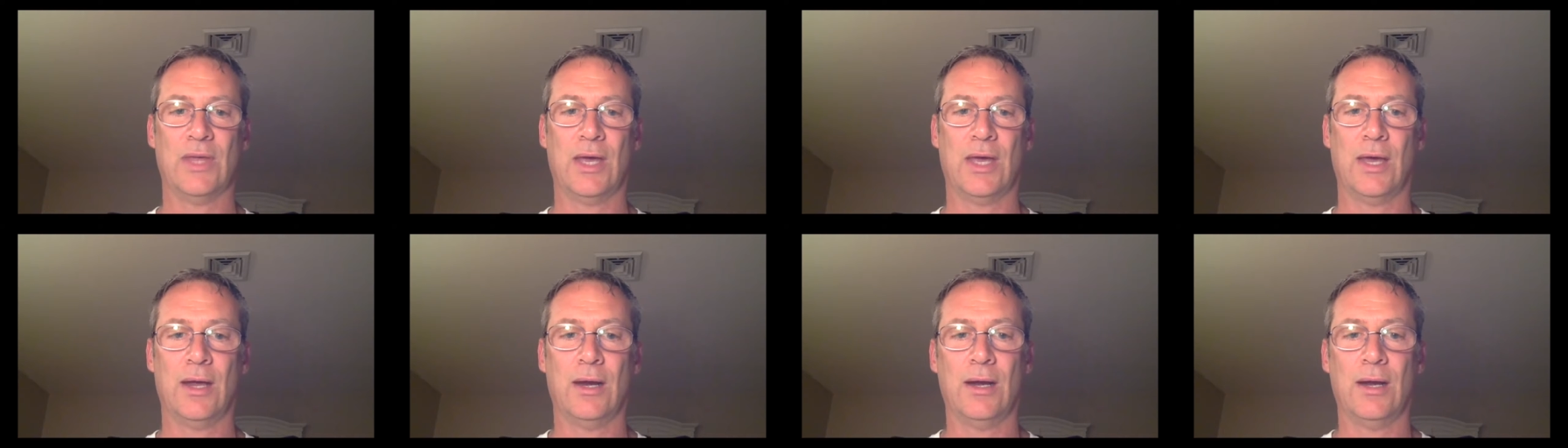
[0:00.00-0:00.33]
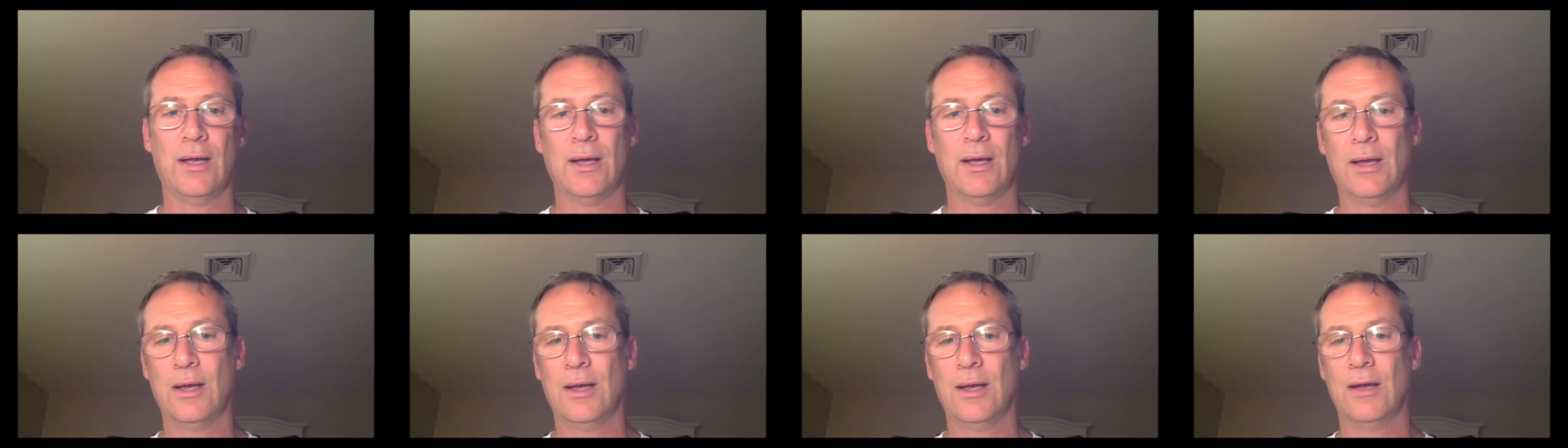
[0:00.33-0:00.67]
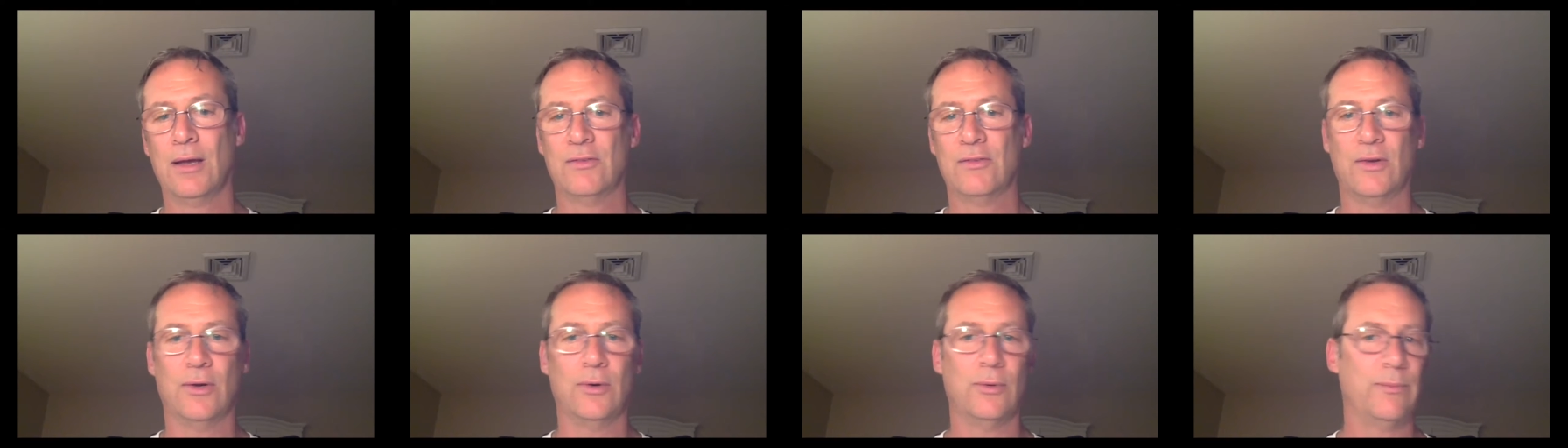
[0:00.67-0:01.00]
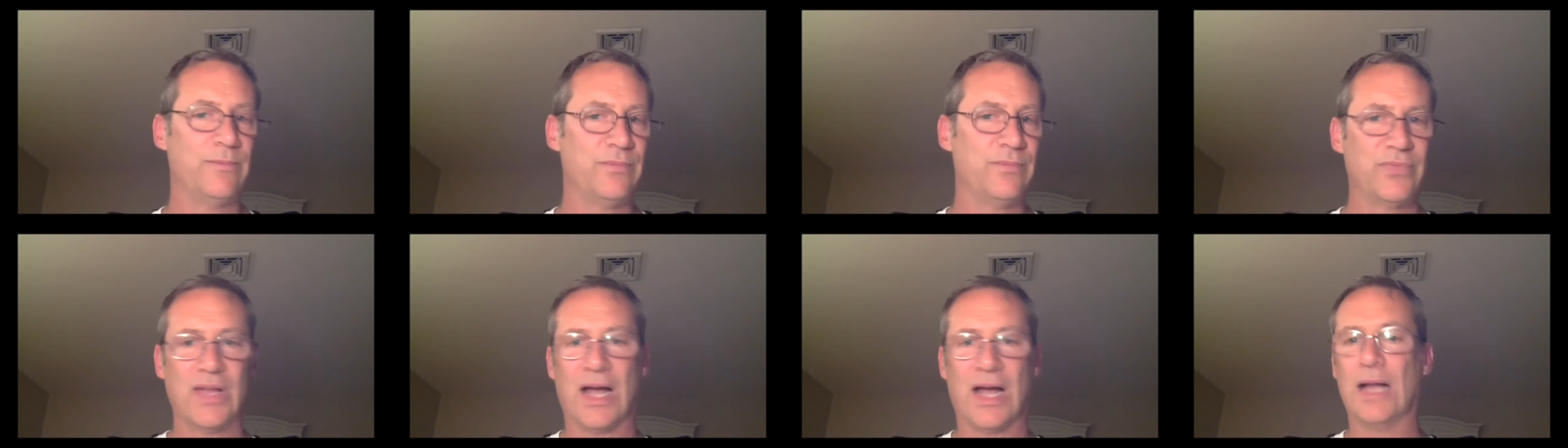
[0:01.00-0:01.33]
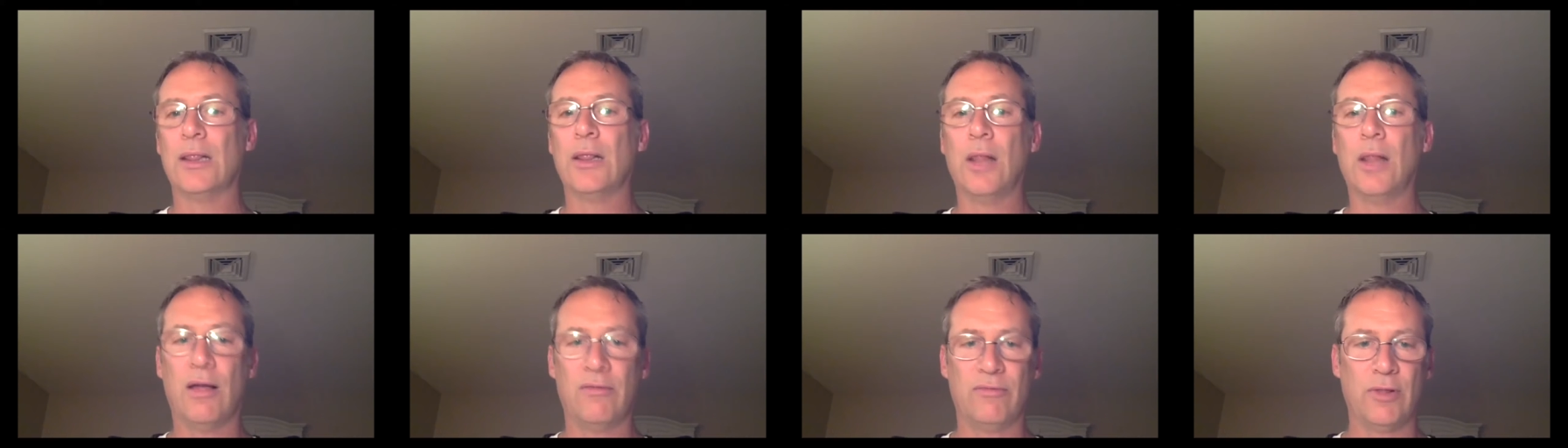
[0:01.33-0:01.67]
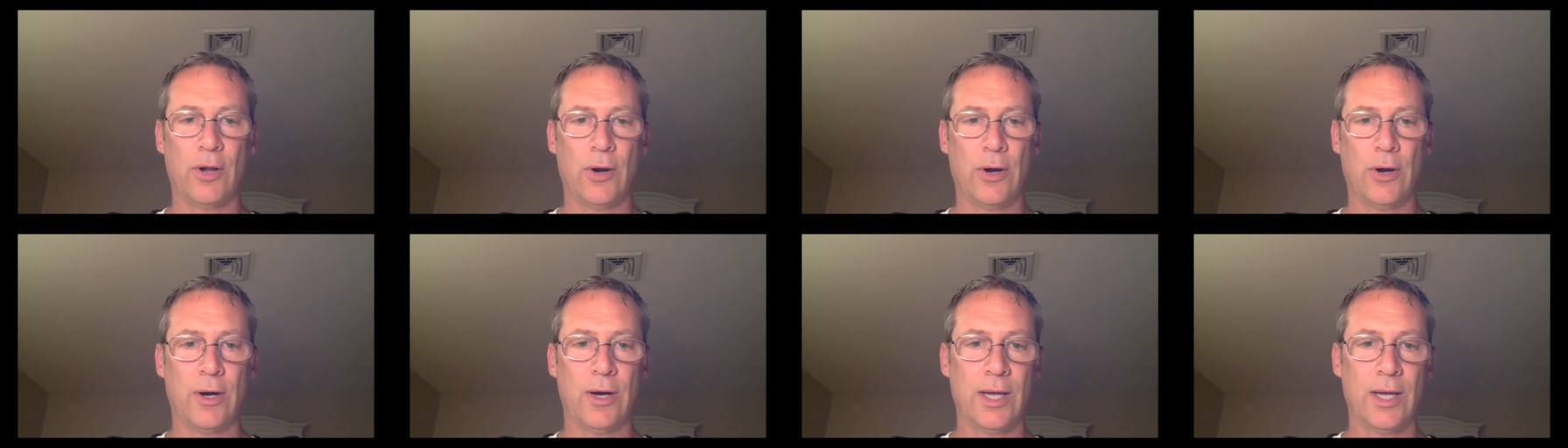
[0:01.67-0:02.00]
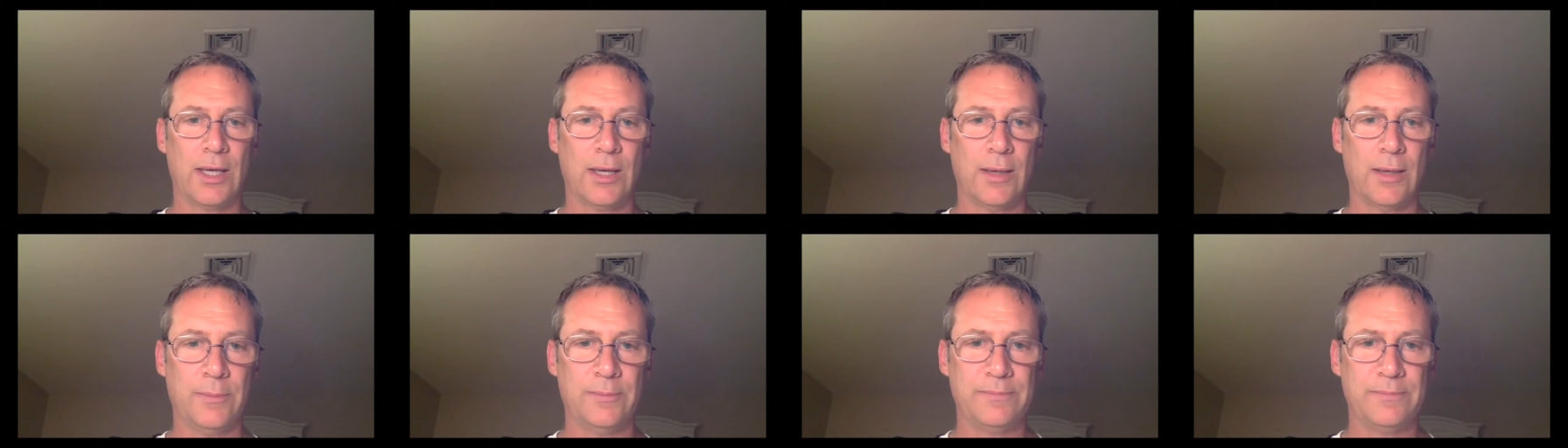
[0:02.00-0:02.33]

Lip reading: that. So I love learning,